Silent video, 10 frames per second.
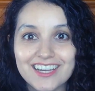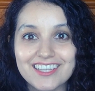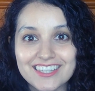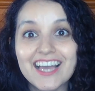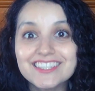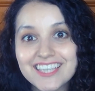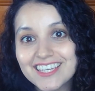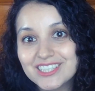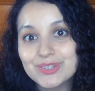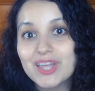Let's get
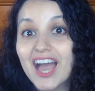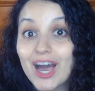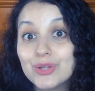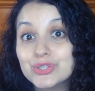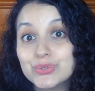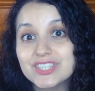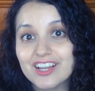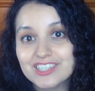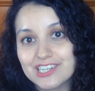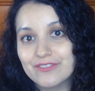into the how-to
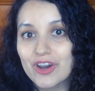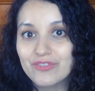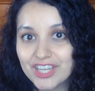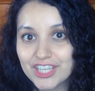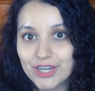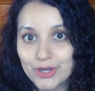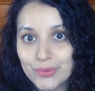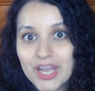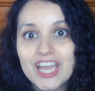section of our video.